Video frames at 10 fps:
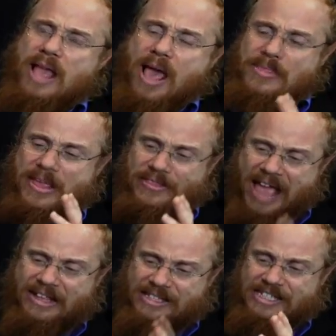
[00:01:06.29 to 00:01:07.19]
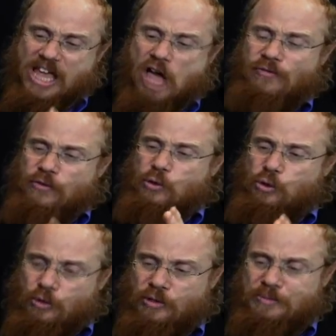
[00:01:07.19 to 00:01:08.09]
and that self
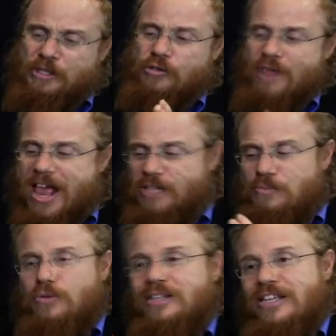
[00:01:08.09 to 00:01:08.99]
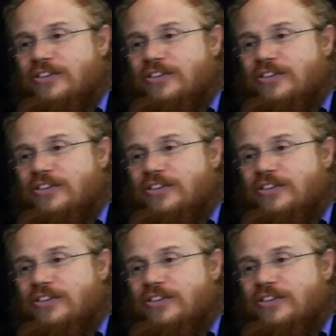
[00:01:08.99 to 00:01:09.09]
could be transmuted